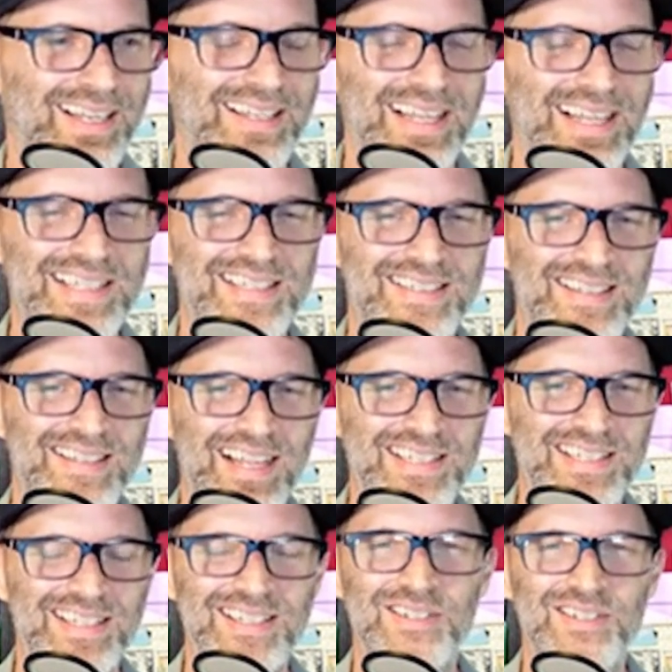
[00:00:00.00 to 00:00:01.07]
Len's, Len's,
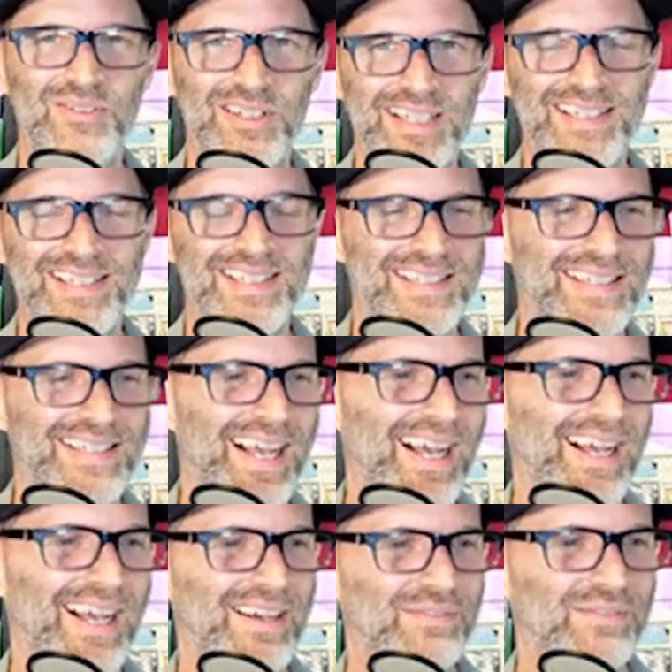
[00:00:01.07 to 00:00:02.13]
just doing this
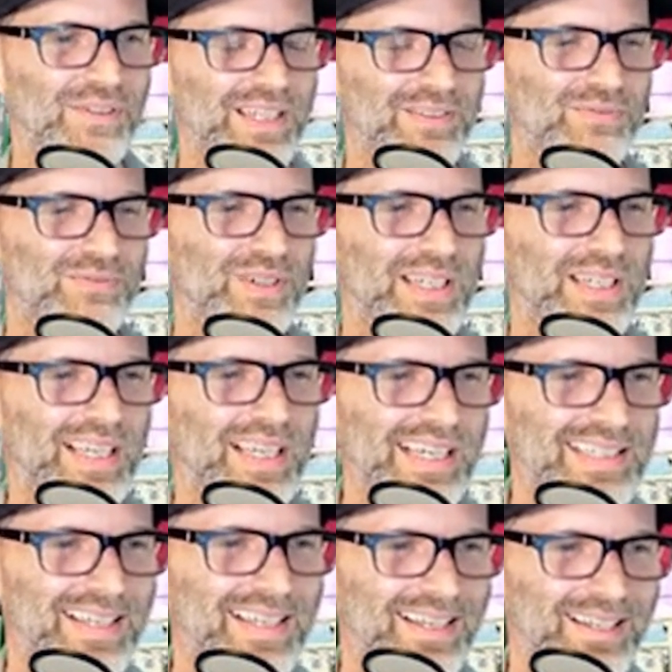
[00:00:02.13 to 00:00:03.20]
uh, for for
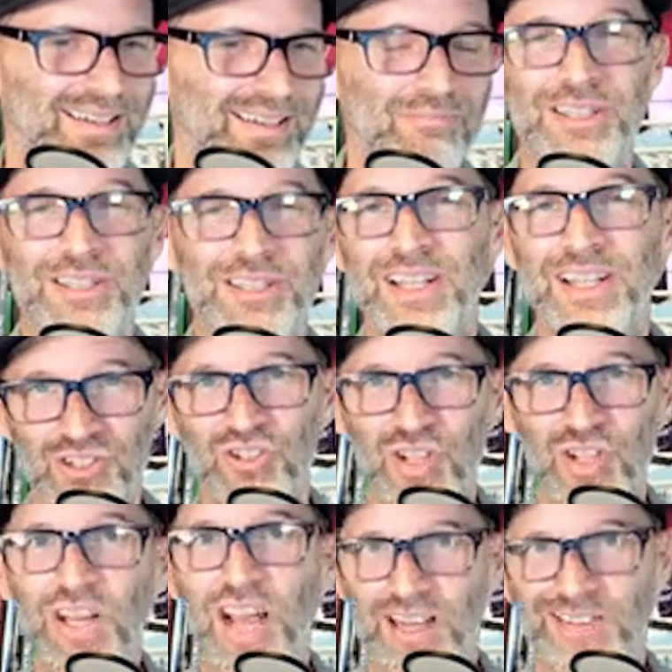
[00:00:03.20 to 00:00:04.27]
kicks. But yeah, they should
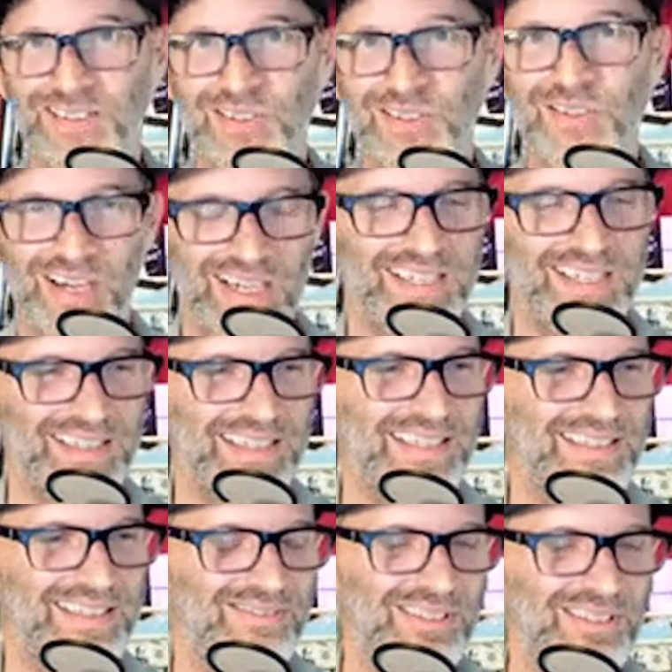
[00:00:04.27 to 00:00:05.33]
good. hire you. Honestly, this
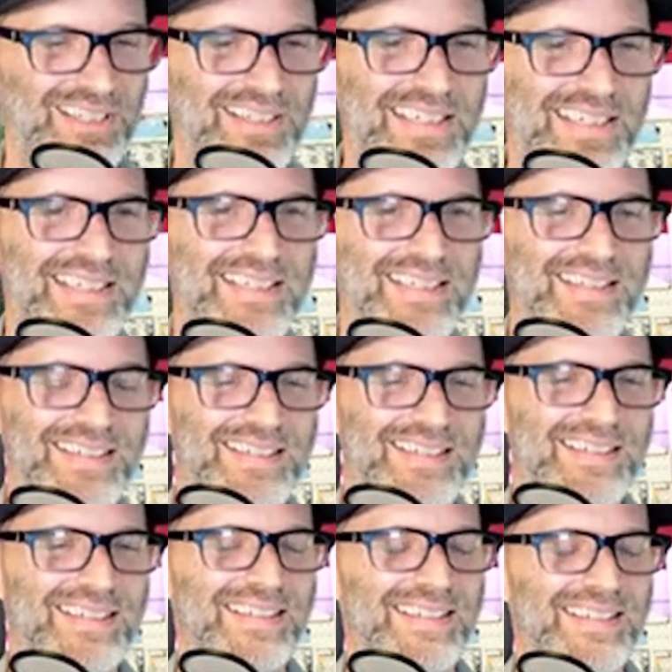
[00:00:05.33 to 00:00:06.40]
is really I, good.
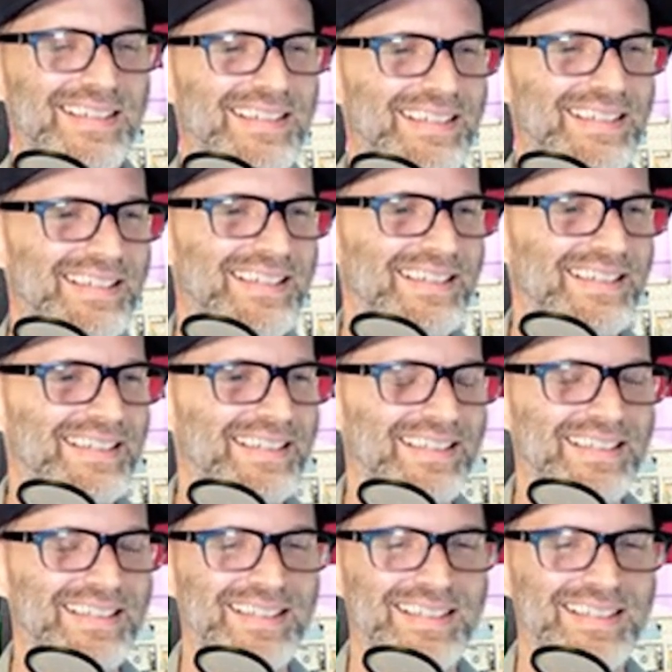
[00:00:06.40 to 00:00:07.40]
Definitely, I agree.